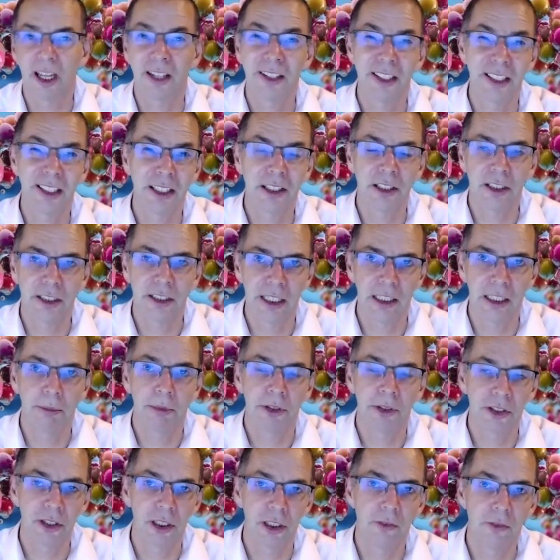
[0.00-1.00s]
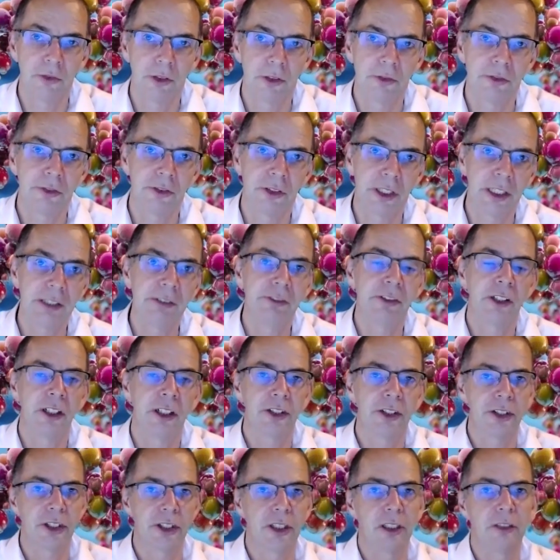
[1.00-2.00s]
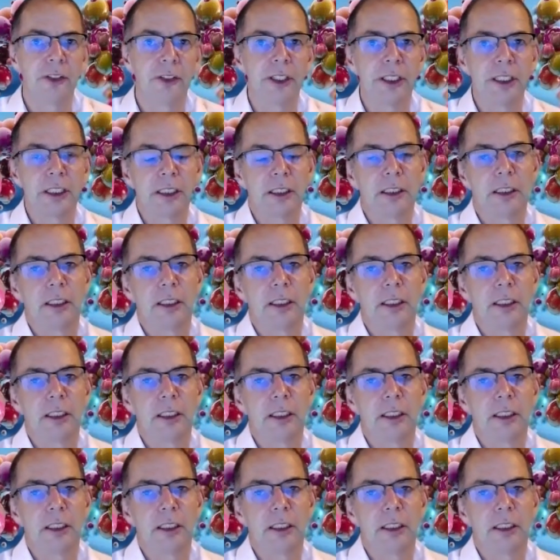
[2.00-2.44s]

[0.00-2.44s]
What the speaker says: I think you can get a preservative-free version of it.